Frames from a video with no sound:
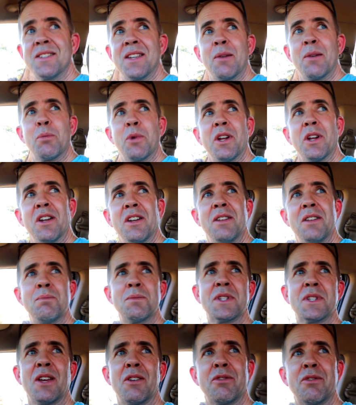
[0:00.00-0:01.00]
separated
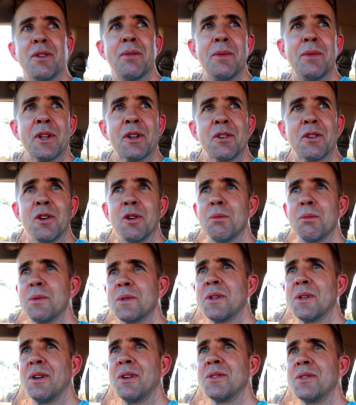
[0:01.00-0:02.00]
himself from the group,
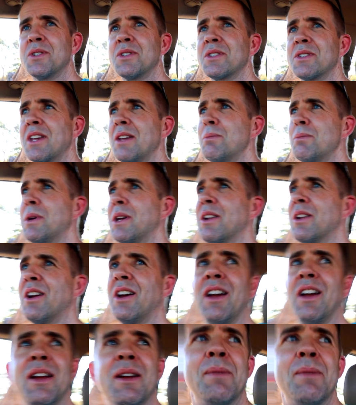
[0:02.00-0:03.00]
so I was just keeping an
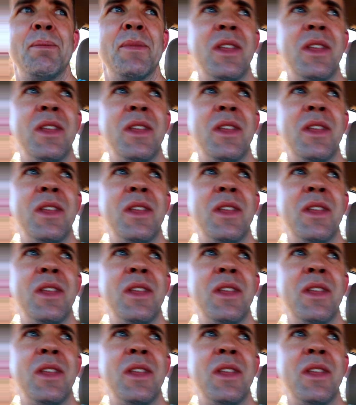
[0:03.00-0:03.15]
eye.